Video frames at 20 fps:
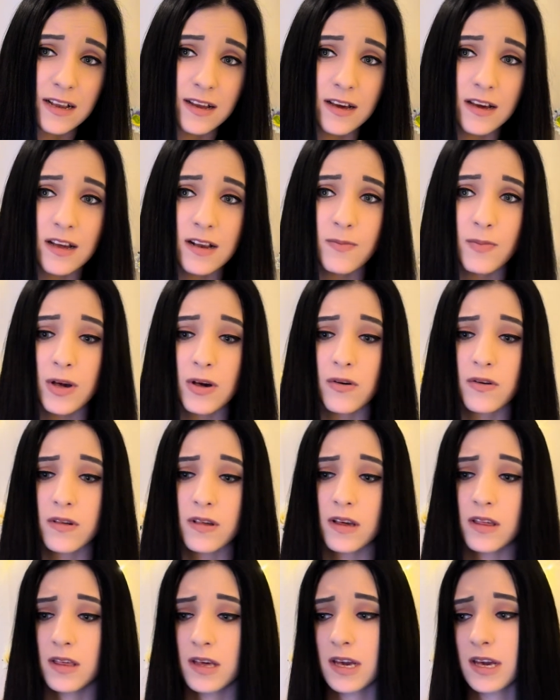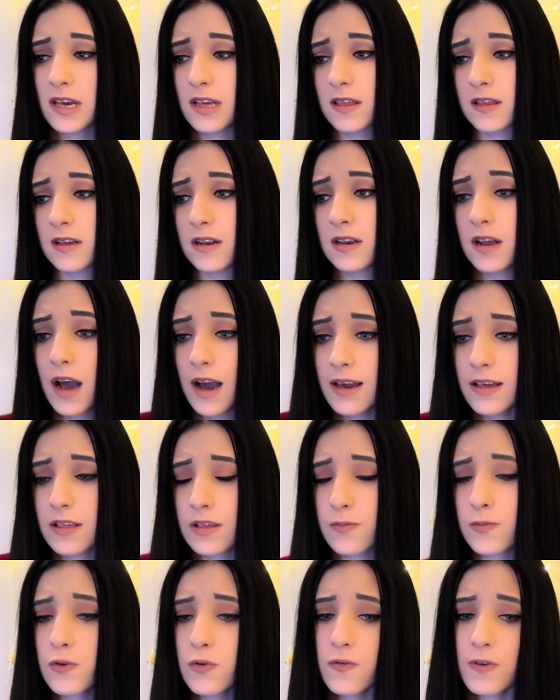it because I think it's a nice
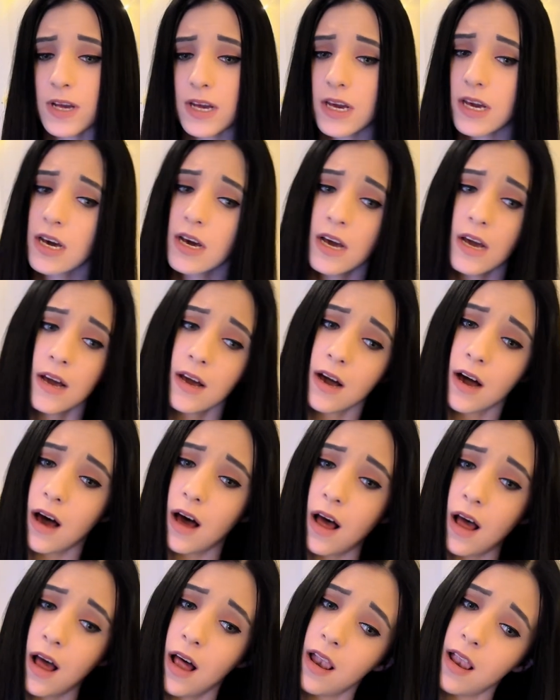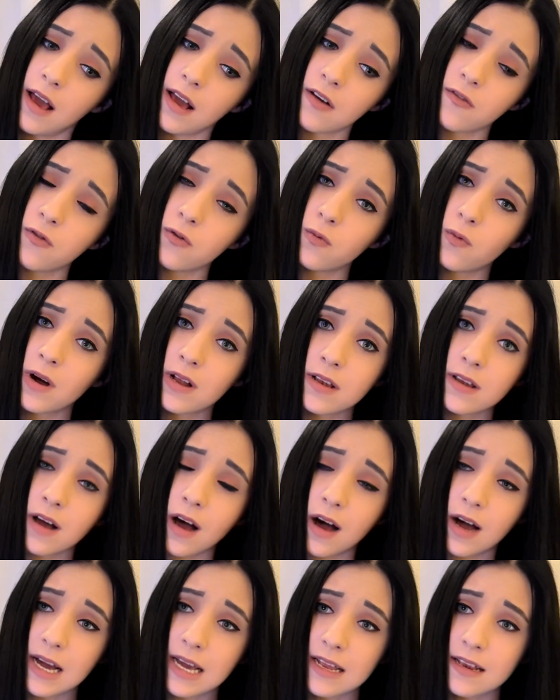movie, like for one
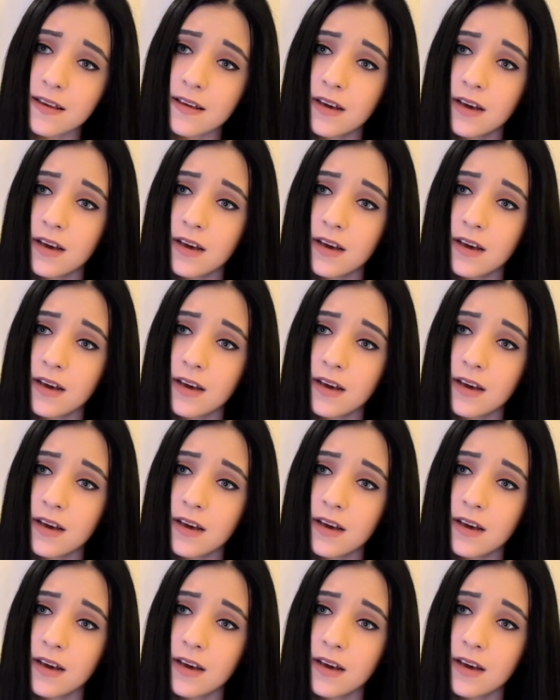night.